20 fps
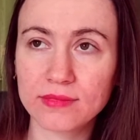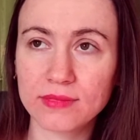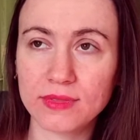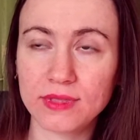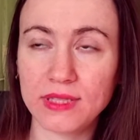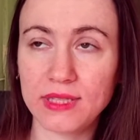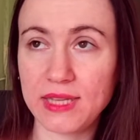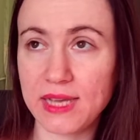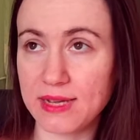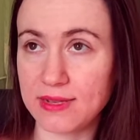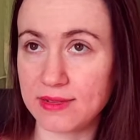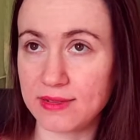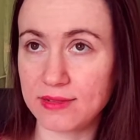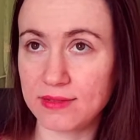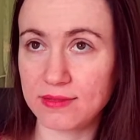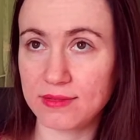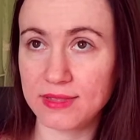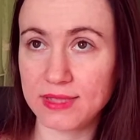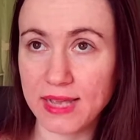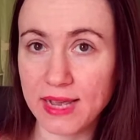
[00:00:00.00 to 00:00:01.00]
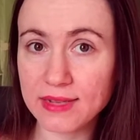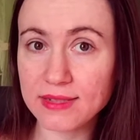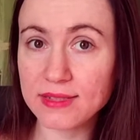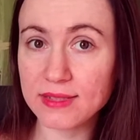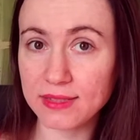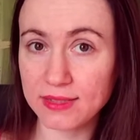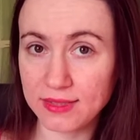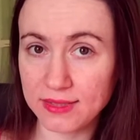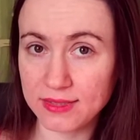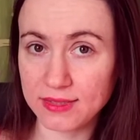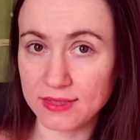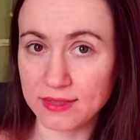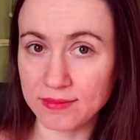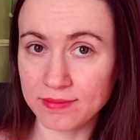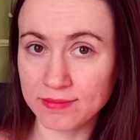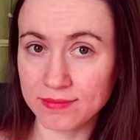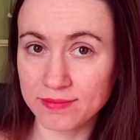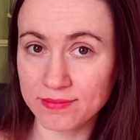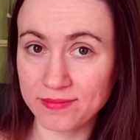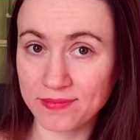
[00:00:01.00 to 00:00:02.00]
Yes, that's easy.
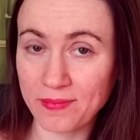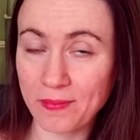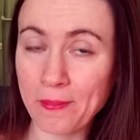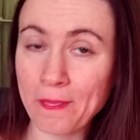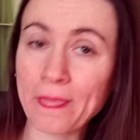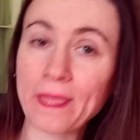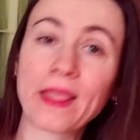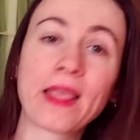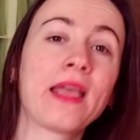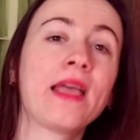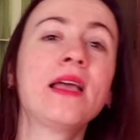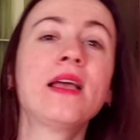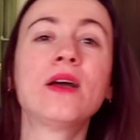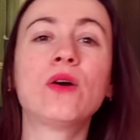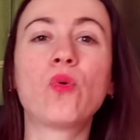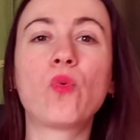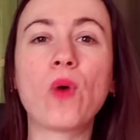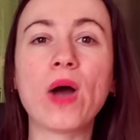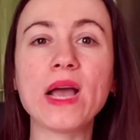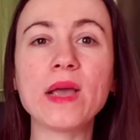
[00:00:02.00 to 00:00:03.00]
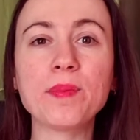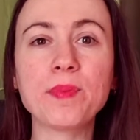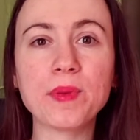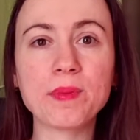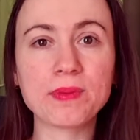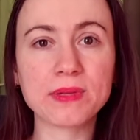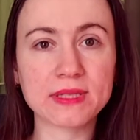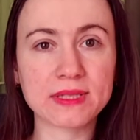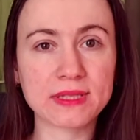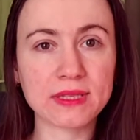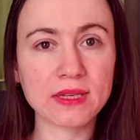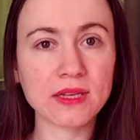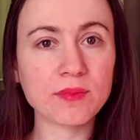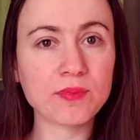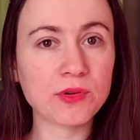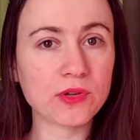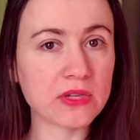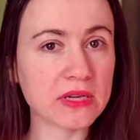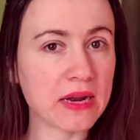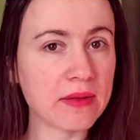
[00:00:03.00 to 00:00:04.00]
Why people think
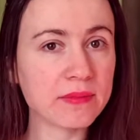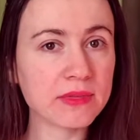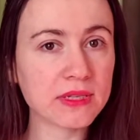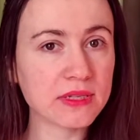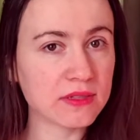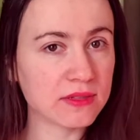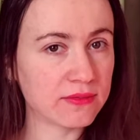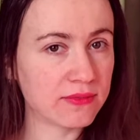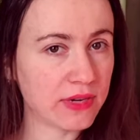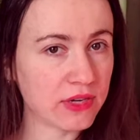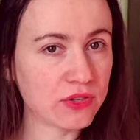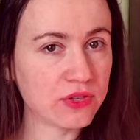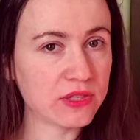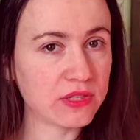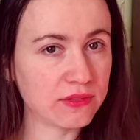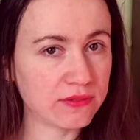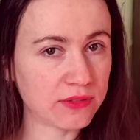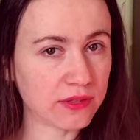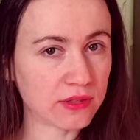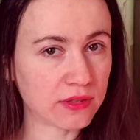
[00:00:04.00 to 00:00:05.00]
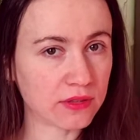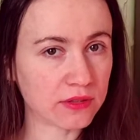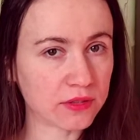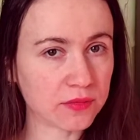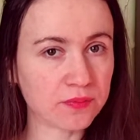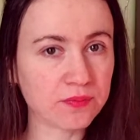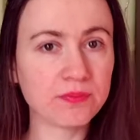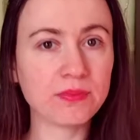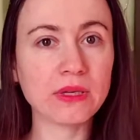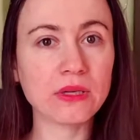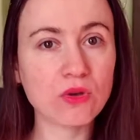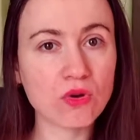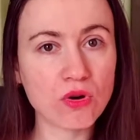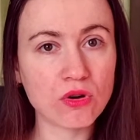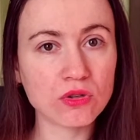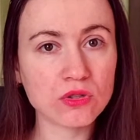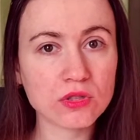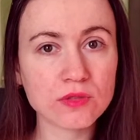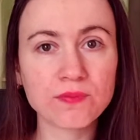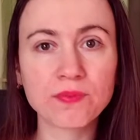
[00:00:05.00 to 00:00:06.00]
programming is very difficult?
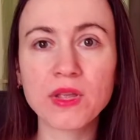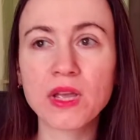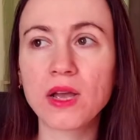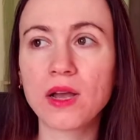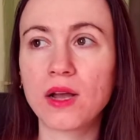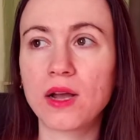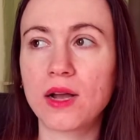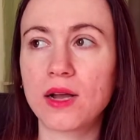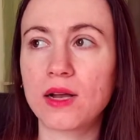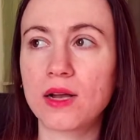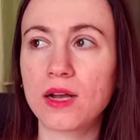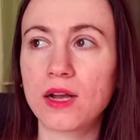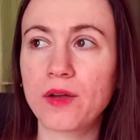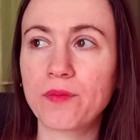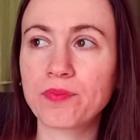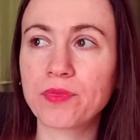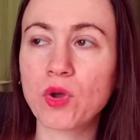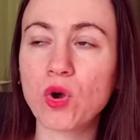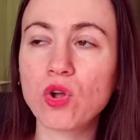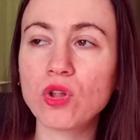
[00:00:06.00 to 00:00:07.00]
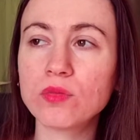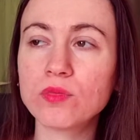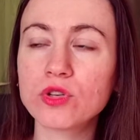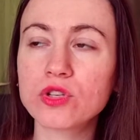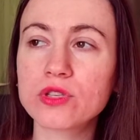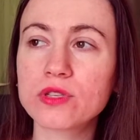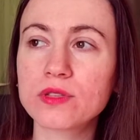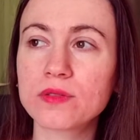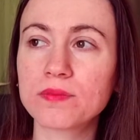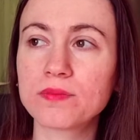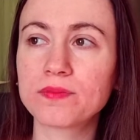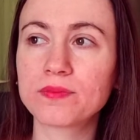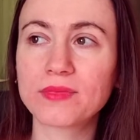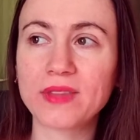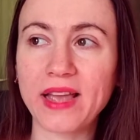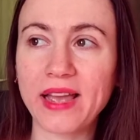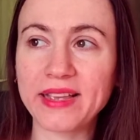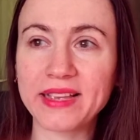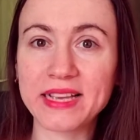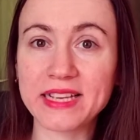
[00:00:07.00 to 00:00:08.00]
Because almost,
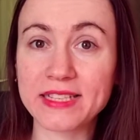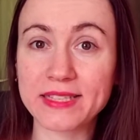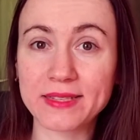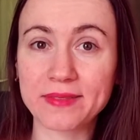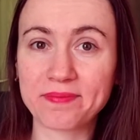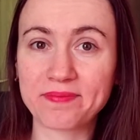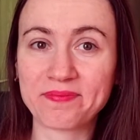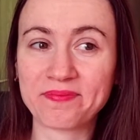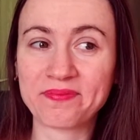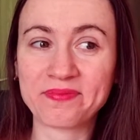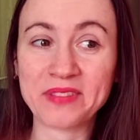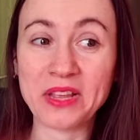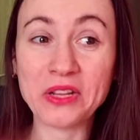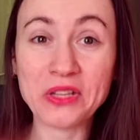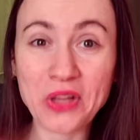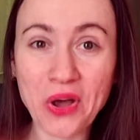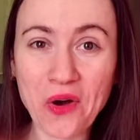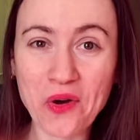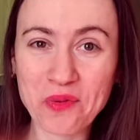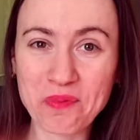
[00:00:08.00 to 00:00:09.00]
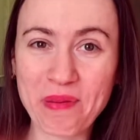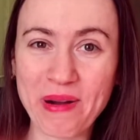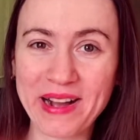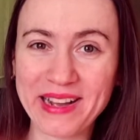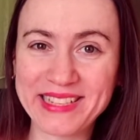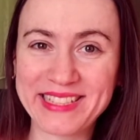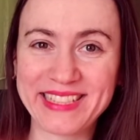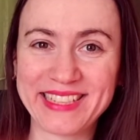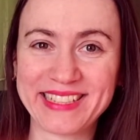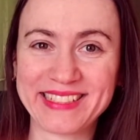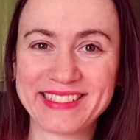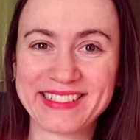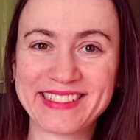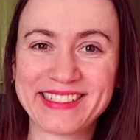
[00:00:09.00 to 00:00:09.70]
I guess, nobody